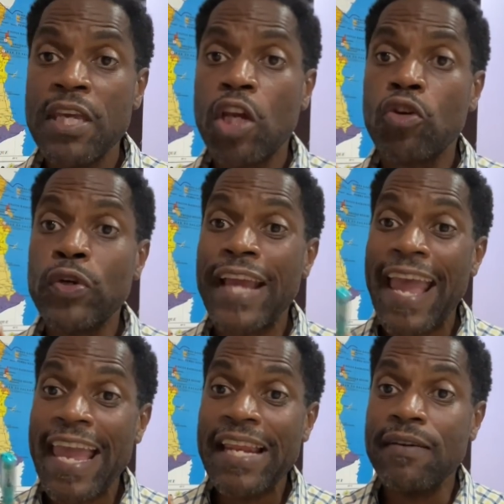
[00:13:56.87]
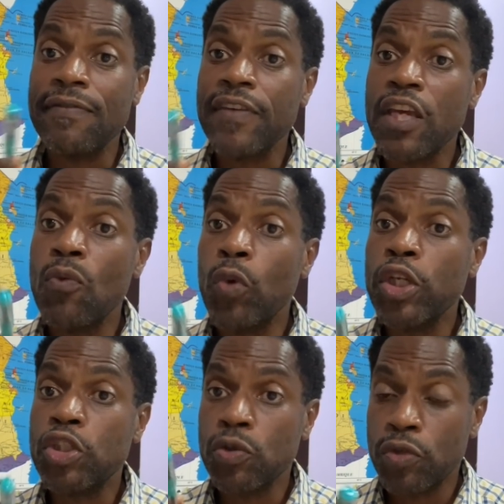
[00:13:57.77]
creative in
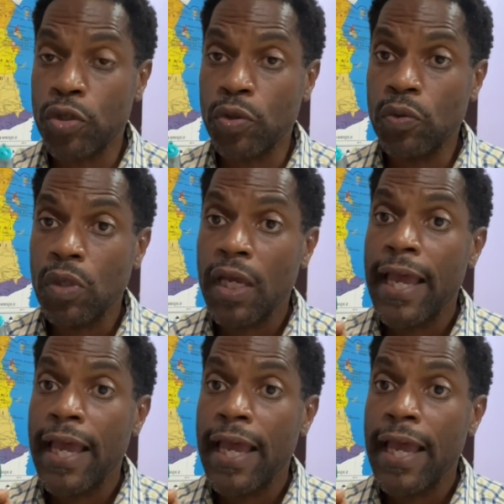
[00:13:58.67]
what you do